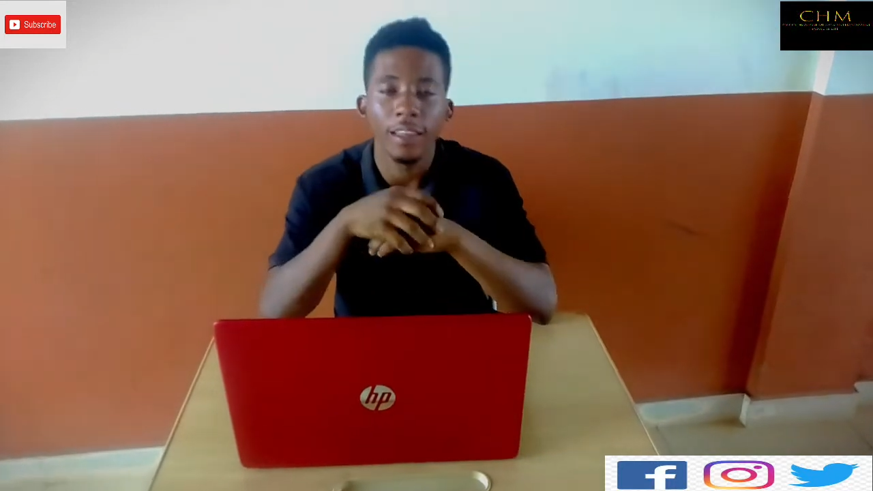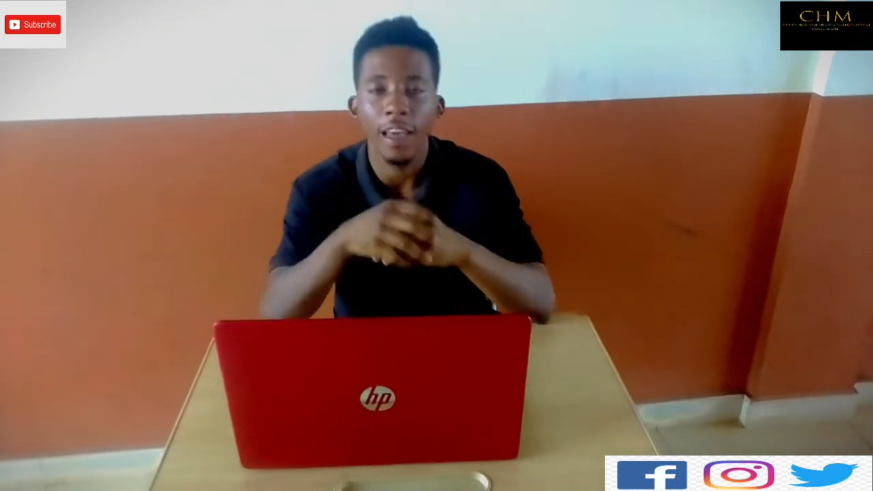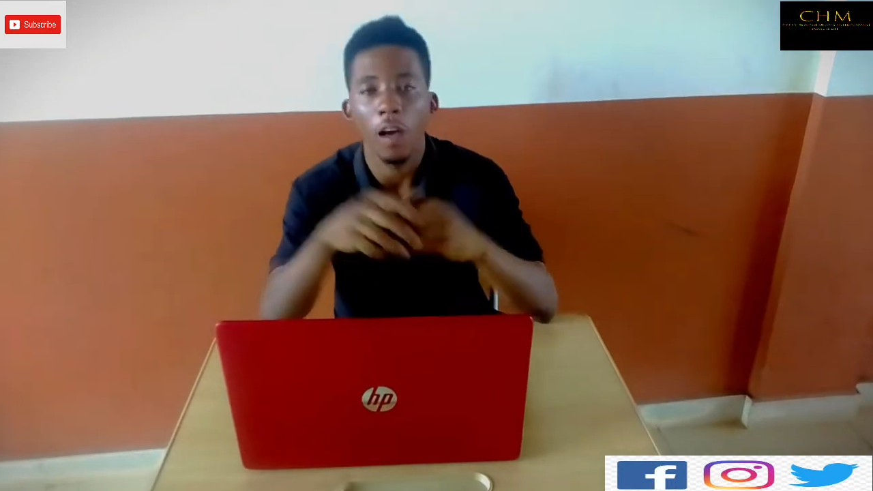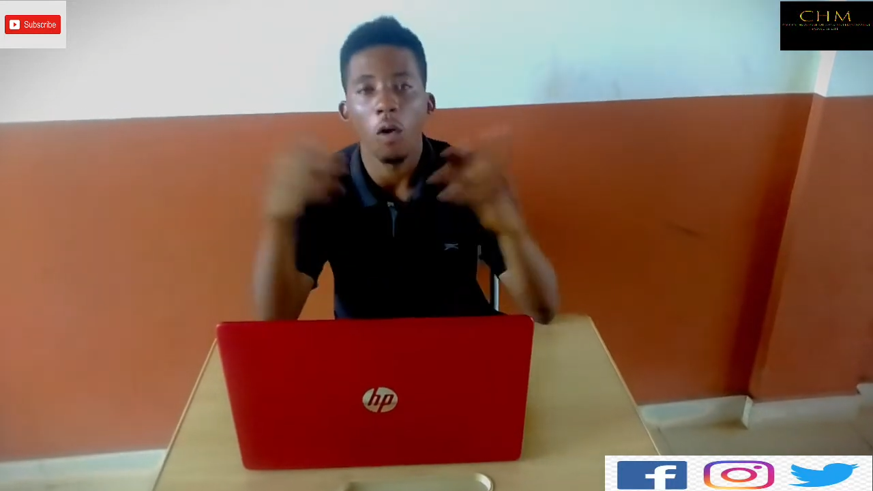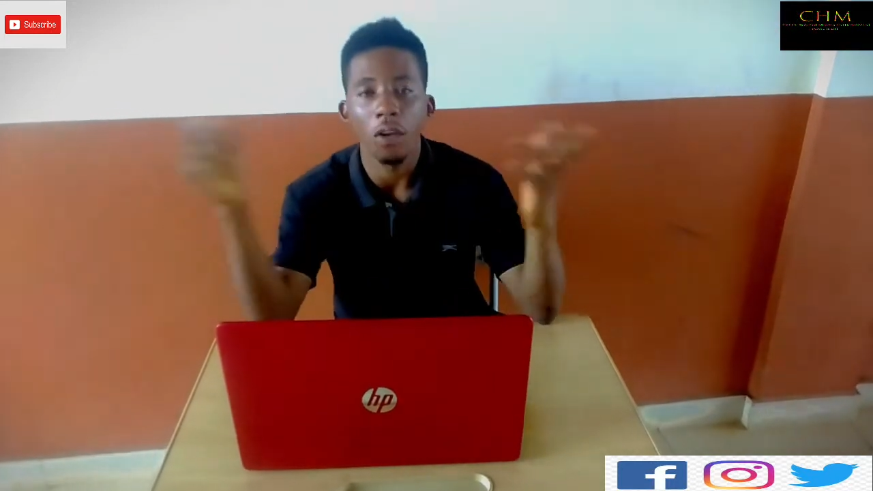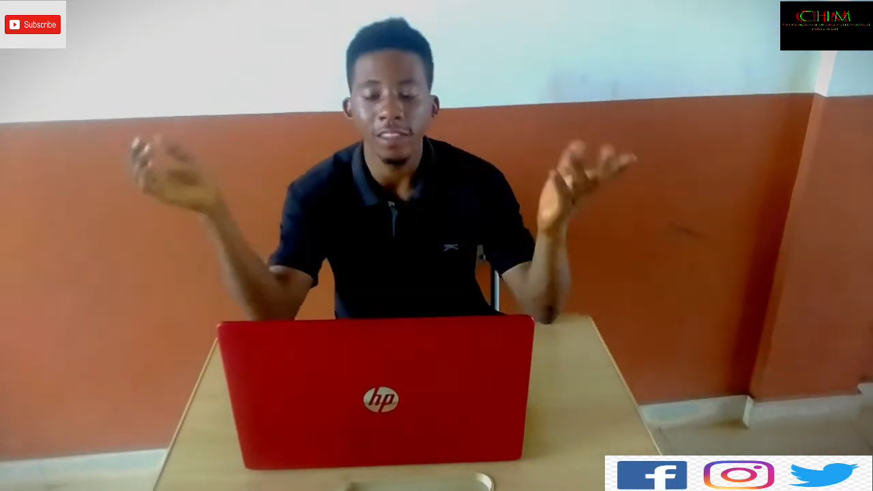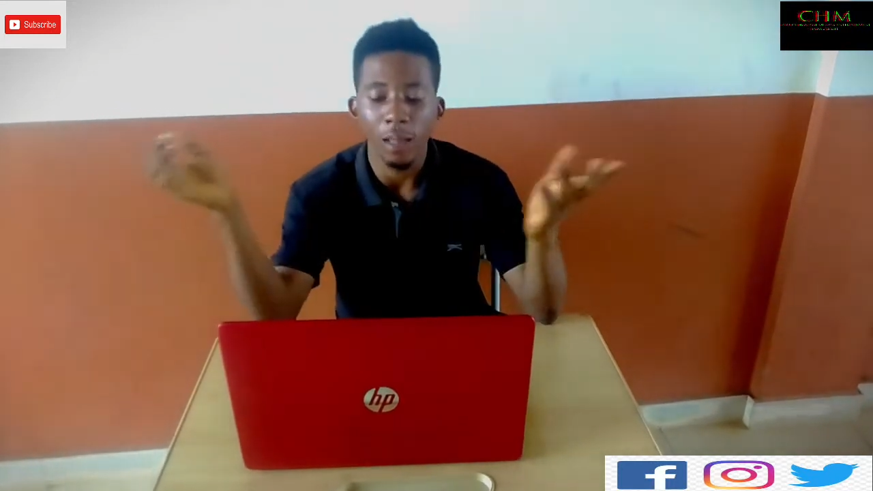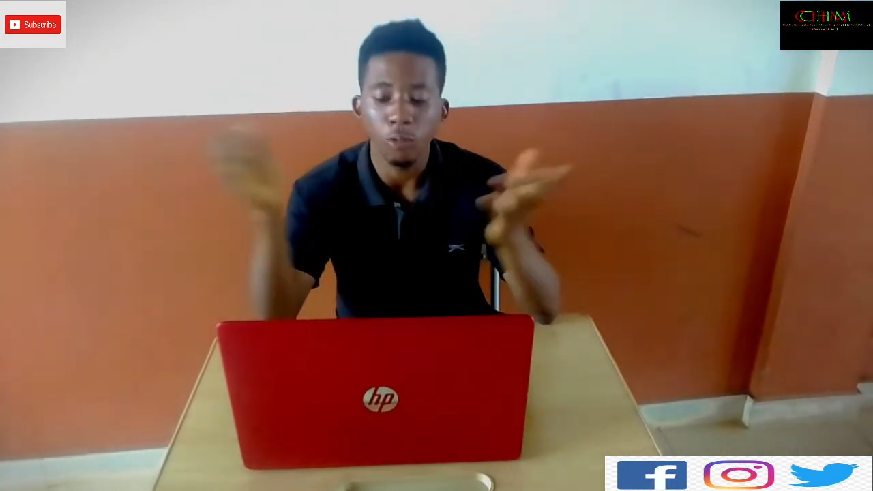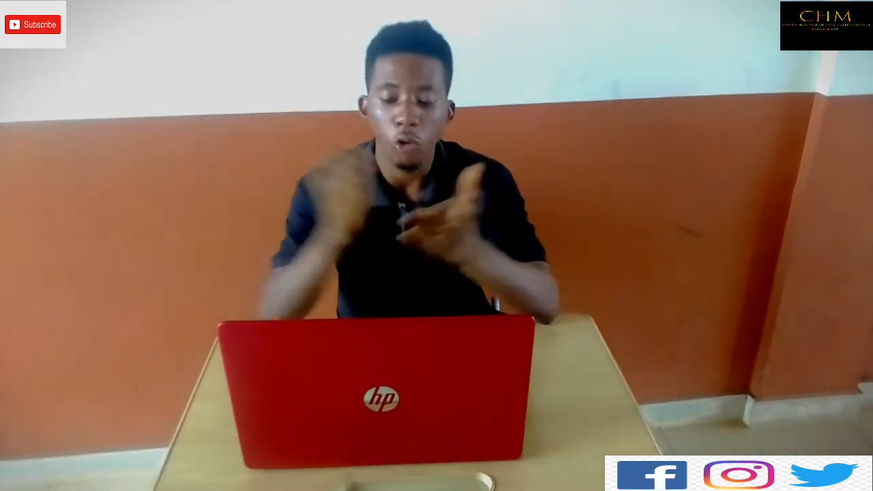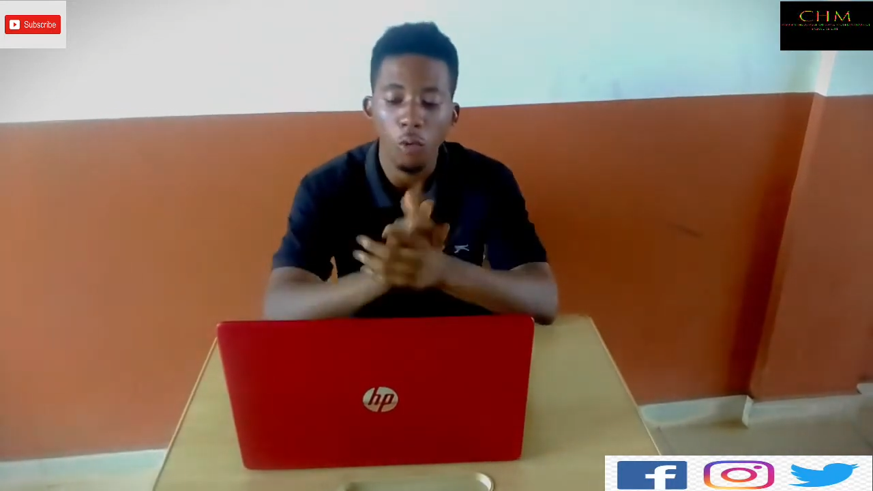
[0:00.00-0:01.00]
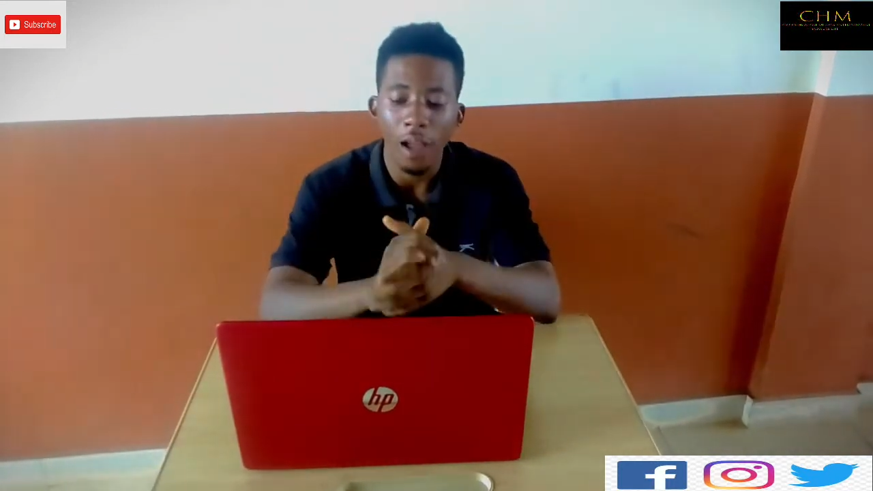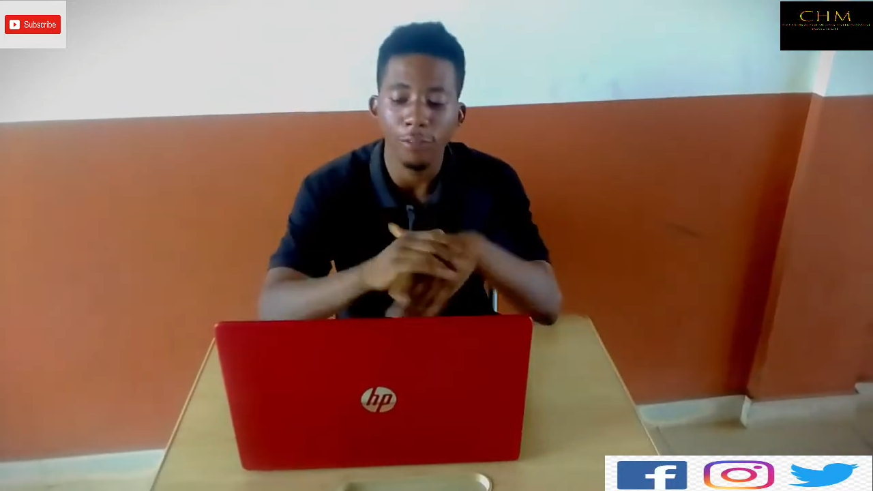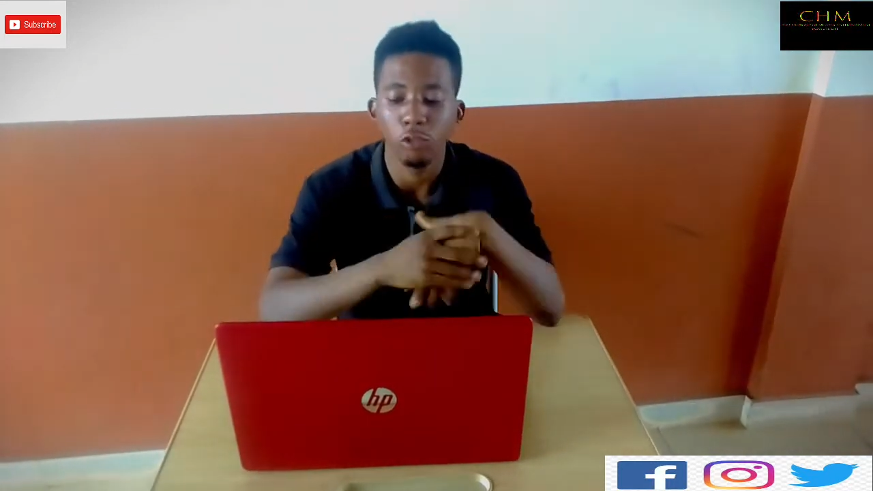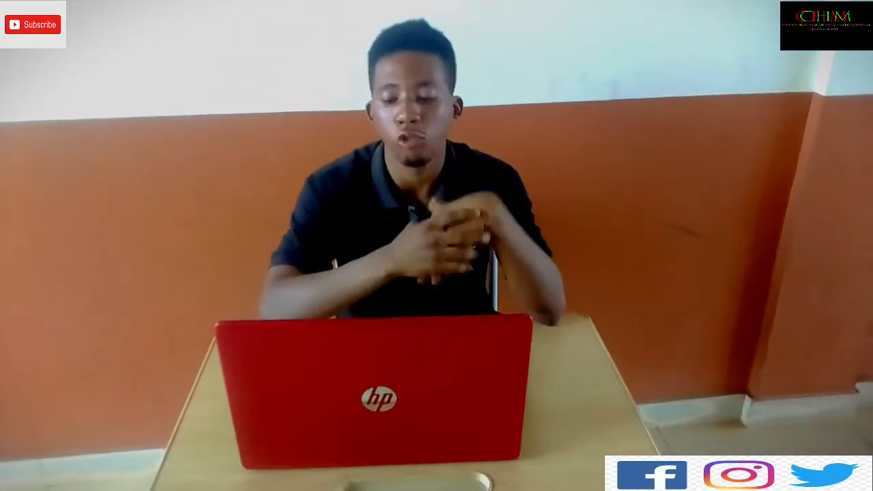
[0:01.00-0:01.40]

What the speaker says: Yeah, on this episode we have